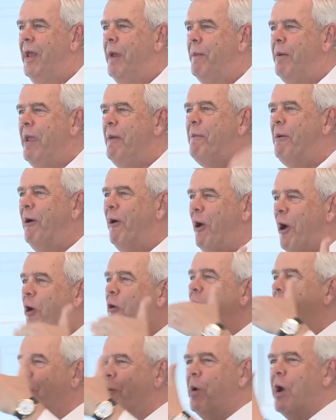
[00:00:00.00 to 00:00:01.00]
People
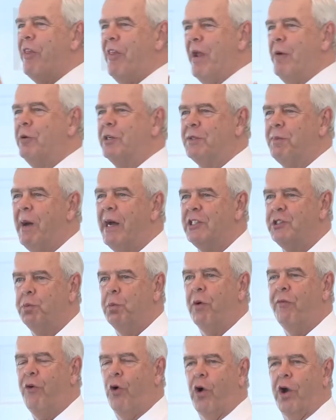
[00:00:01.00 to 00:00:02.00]
owning what are they
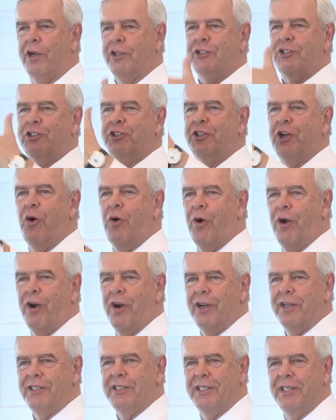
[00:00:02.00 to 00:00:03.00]
responsible for
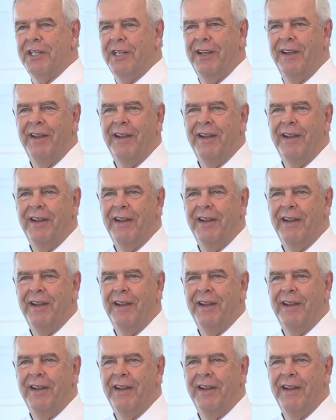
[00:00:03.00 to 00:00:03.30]
soars.